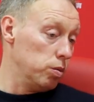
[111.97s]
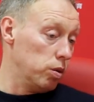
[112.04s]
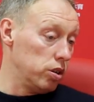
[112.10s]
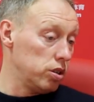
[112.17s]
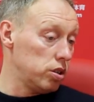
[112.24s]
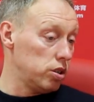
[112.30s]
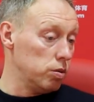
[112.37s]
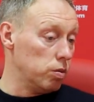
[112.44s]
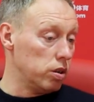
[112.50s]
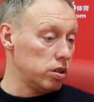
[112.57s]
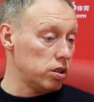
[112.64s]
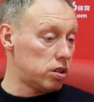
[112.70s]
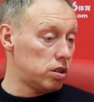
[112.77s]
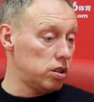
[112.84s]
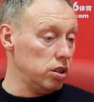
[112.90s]
You want you
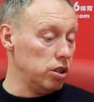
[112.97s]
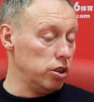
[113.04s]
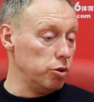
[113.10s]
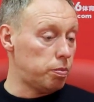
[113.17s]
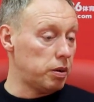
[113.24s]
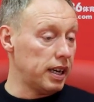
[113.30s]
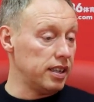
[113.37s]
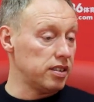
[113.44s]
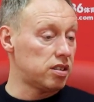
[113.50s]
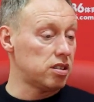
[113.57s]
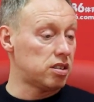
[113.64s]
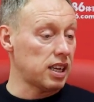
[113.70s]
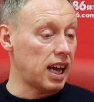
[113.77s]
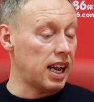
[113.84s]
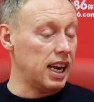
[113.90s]
want your new players
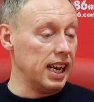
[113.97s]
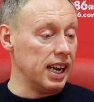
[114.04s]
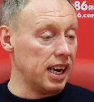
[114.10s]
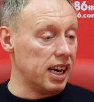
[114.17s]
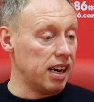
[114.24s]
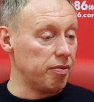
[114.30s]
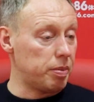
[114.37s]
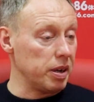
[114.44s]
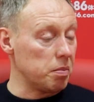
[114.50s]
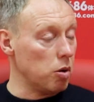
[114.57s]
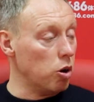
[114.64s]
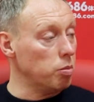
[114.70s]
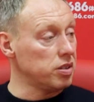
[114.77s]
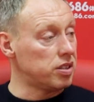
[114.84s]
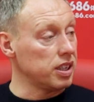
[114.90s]
to settle in and have big
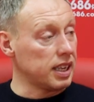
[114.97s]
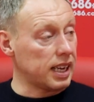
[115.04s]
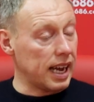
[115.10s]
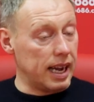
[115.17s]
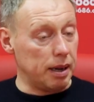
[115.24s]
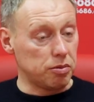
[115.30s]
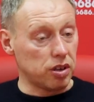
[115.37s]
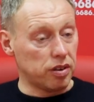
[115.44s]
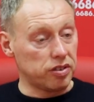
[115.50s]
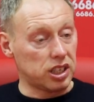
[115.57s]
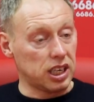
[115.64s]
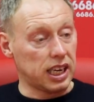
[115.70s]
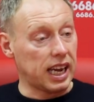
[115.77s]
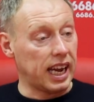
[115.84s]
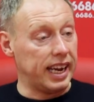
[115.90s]
moments in games.
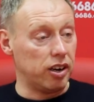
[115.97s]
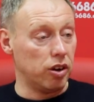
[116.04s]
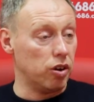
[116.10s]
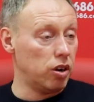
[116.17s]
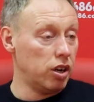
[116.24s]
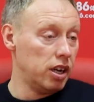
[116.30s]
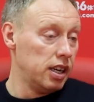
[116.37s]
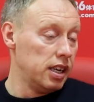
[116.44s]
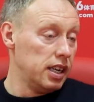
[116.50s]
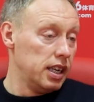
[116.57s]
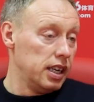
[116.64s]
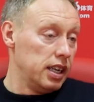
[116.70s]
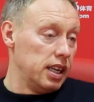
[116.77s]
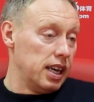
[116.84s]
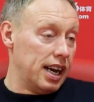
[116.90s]
Obviously, Keylor
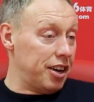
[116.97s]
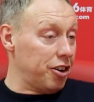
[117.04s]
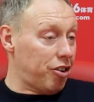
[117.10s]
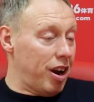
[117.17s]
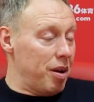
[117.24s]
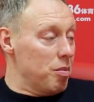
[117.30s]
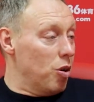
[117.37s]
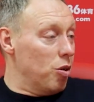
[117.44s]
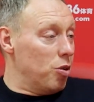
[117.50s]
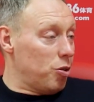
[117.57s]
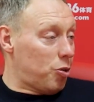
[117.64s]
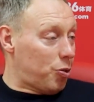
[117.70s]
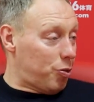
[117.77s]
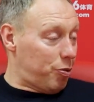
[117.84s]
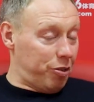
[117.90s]
had a great mo
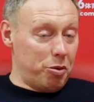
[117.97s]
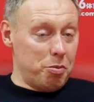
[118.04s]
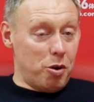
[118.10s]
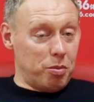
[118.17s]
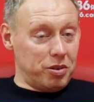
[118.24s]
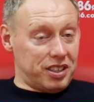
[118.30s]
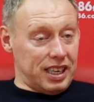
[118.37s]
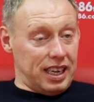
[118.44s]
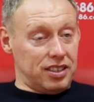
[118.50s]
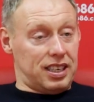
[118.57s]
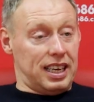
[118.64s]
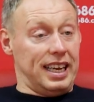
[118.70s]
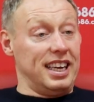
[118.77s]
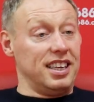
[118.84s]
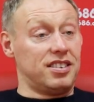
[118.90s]
few moments
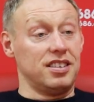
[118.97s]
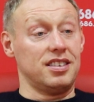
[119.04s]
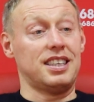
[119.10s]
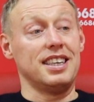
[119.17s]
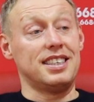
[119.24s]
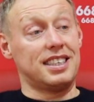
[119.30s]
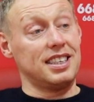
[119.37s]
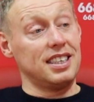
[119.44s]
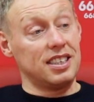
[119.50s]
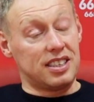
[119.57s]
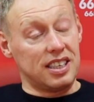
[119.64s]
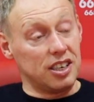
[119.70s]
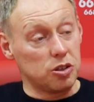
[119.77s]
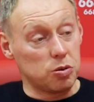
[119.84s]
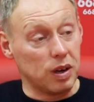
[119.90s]
against Leeds. He did
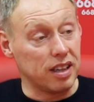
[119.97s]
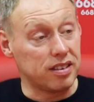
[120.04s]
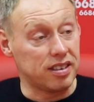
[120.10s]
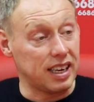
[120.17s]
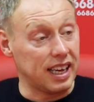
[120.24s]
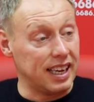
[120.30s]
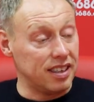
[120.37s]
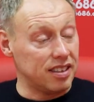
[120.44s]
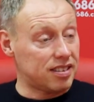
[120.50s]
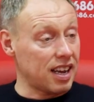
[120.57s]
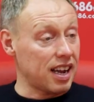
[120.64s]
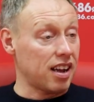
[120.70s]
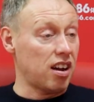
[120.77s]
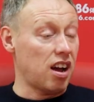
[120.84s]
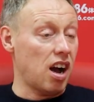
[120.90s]
did as well today in the
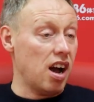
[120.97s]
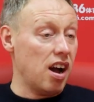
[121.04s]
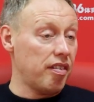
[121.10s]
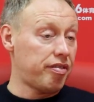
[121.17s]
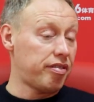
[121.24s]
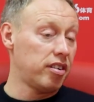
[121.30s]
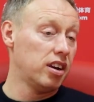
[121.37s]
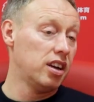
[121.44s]
second half.